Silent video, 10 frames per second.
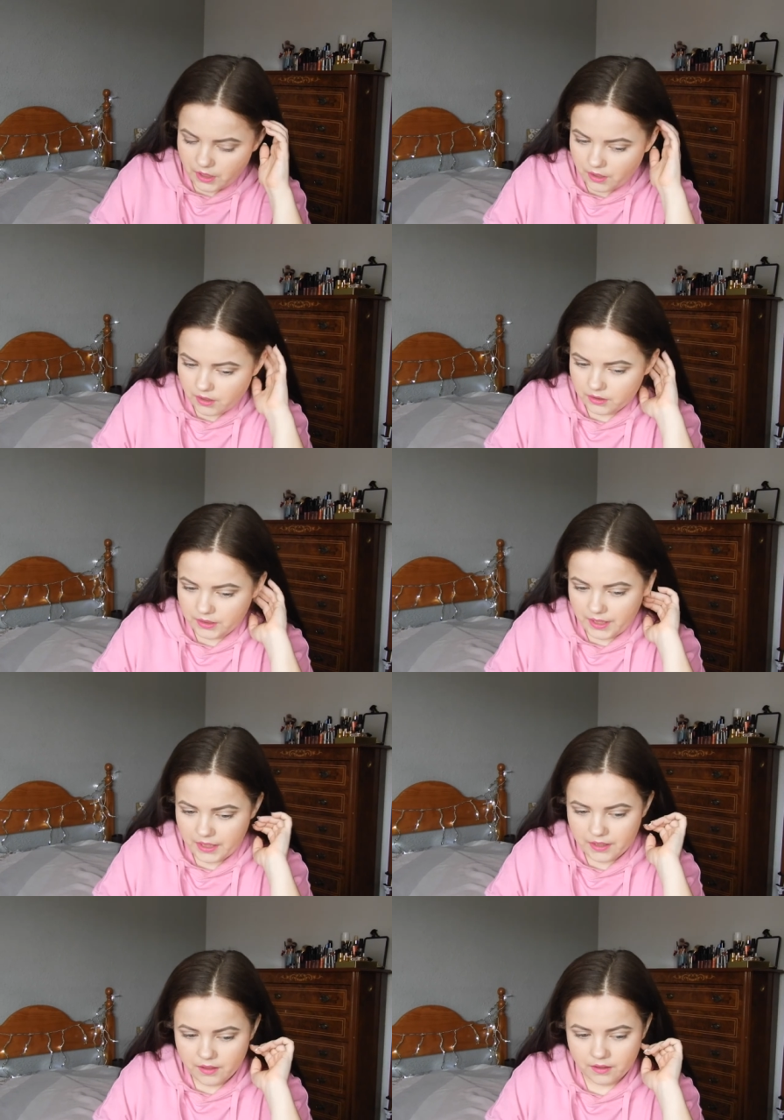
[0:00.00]
a
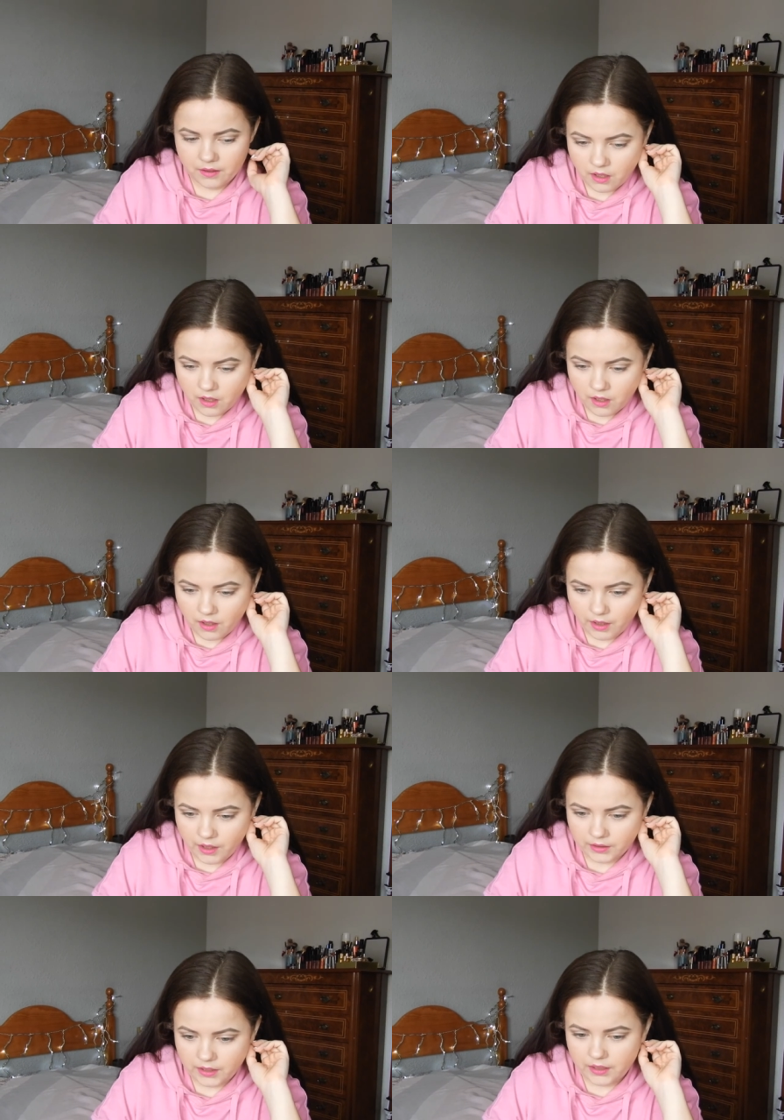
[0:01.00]
day
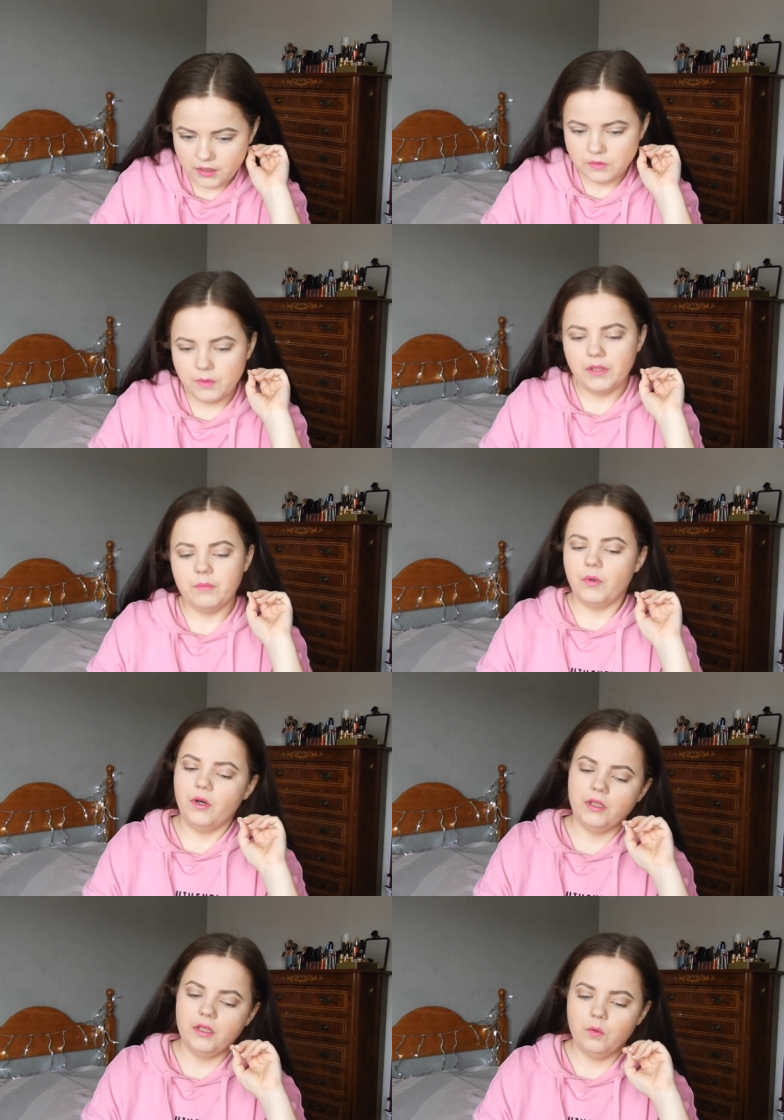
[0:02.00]
and then it's very
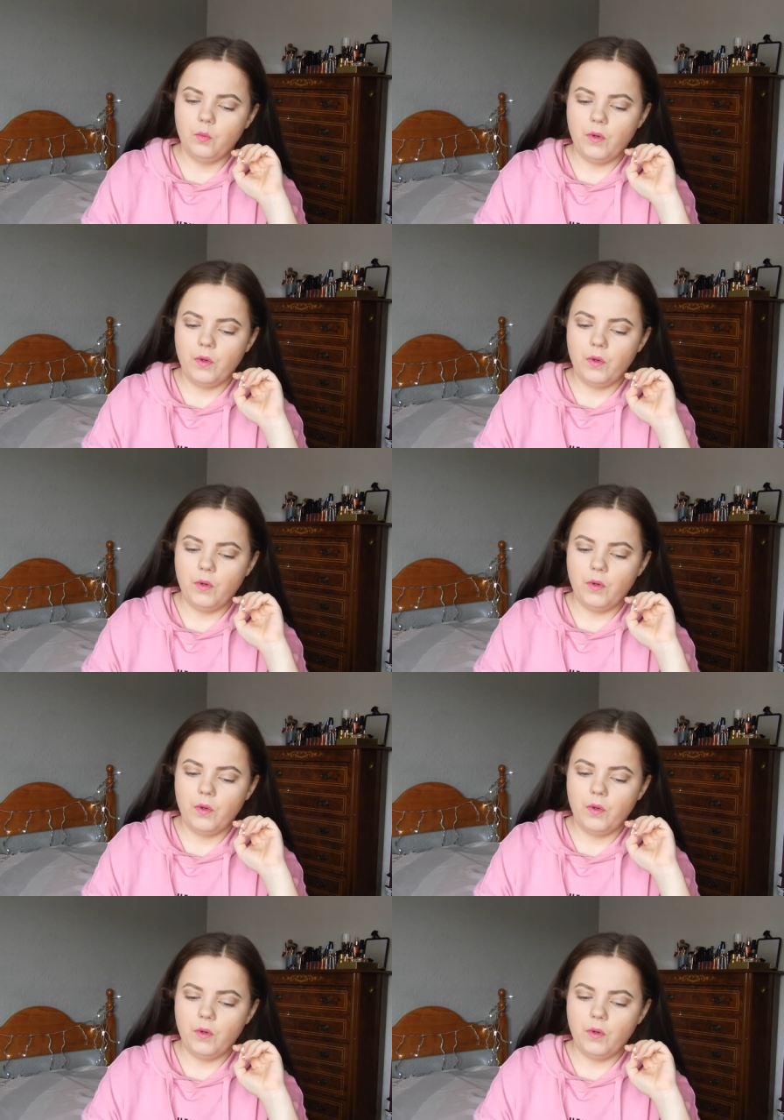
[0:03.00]
important